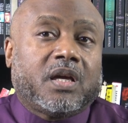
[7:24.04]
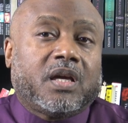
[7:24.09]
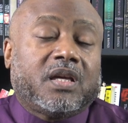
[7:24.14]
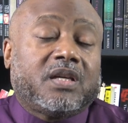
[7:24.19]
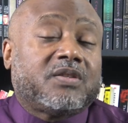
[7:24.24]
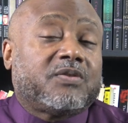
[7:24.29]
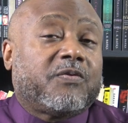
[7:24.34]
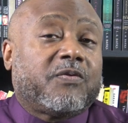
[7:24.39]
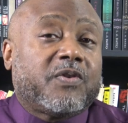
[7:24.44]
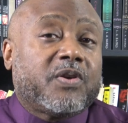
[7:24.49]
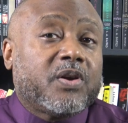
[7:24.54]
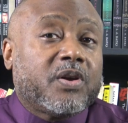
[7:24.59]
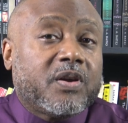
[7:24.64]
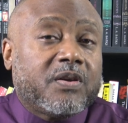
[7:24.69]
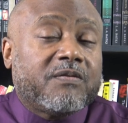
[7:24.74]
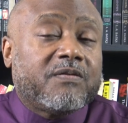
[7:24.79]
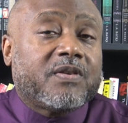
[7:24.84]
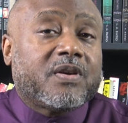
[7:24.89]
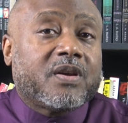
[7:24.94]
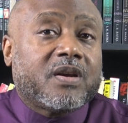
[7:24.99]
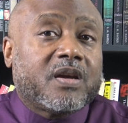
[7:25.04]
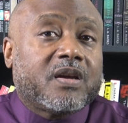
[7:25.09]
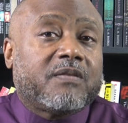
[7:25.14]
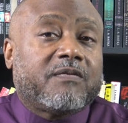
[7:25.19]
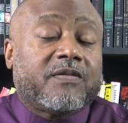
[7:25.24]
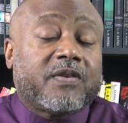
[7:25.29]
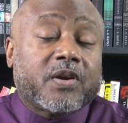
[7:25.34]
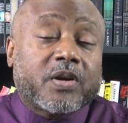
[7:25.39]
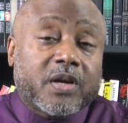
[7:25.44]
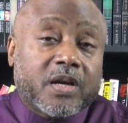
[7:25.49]
it's very, very,
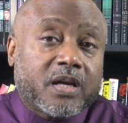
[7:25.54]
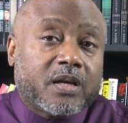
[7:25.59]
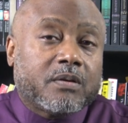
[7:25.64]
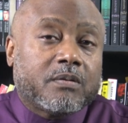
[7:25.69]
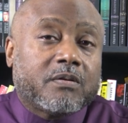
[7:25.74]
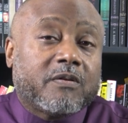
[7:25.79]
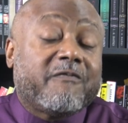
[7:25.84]
very,